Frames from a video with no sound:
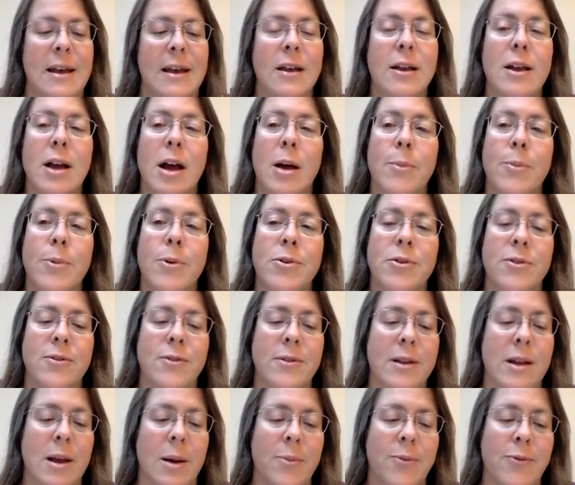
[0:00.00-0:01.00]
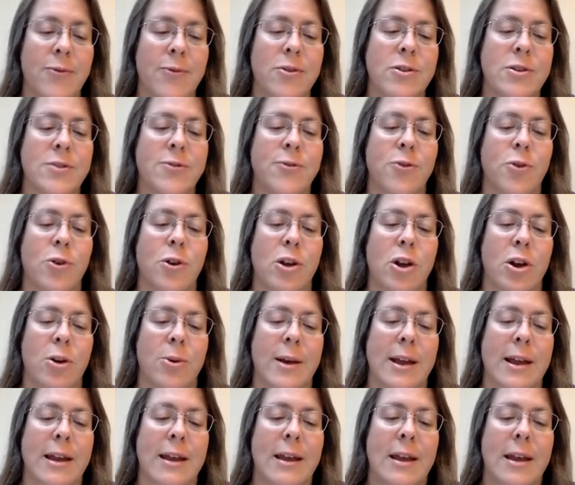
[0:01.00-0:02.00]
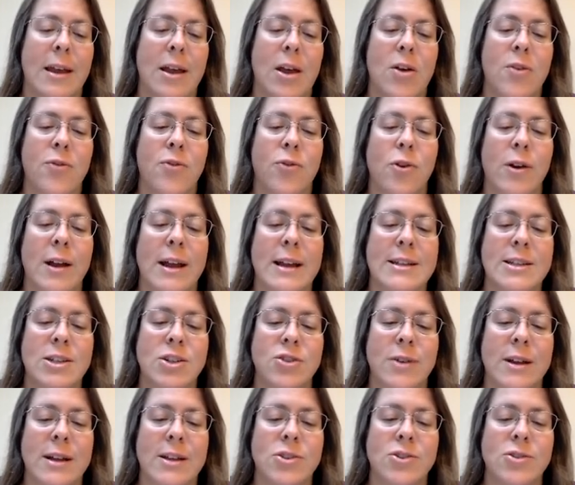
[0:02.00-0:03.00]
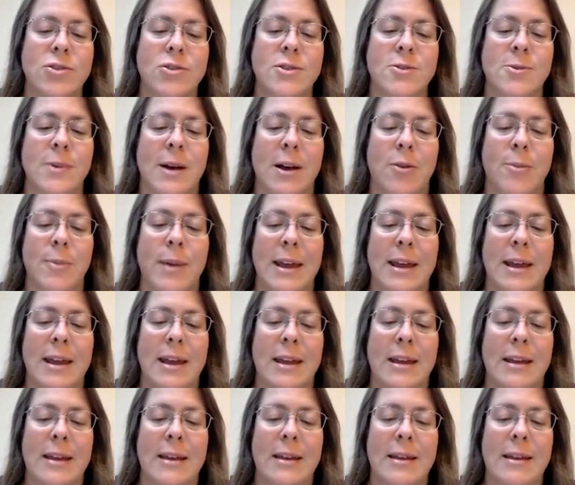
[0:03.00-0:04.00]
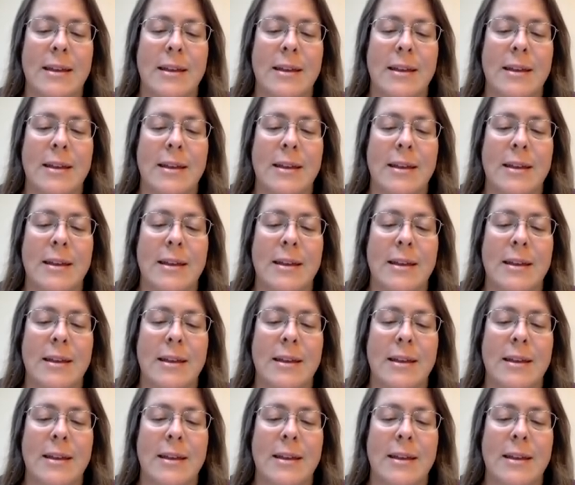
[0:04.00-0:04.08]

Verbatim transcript: comfort, comfort foregoing for a stranger's well being,